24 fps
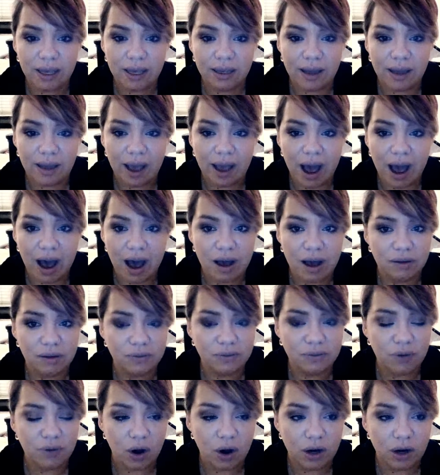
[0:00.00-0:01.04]

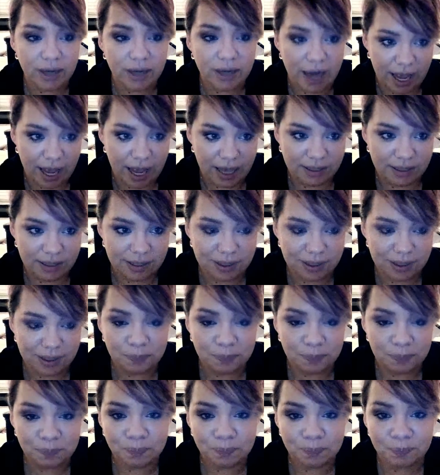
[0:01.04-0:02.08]
have our days,
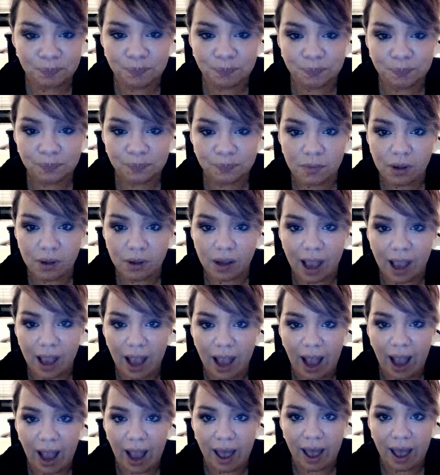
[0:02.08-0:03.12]

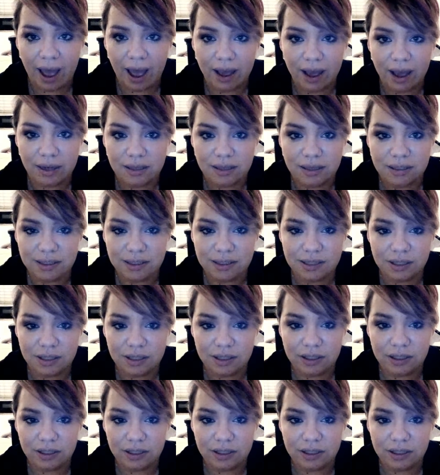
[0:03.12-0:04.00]
and